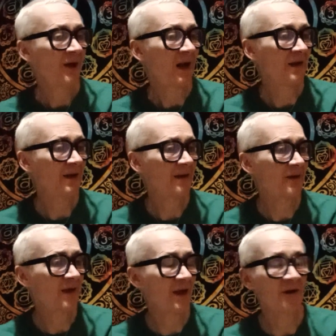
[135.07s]
I did
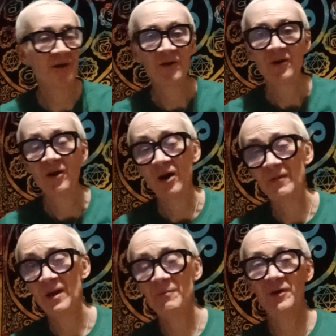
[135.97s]
think
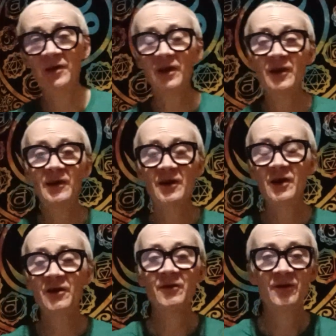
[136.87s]
of a
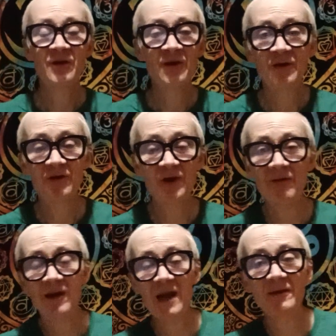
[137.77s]
particular
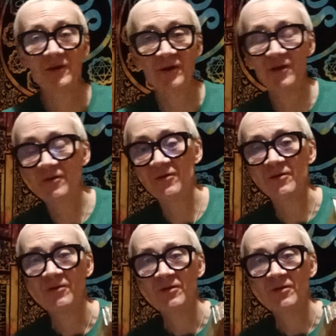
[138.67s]
Jerry Anderson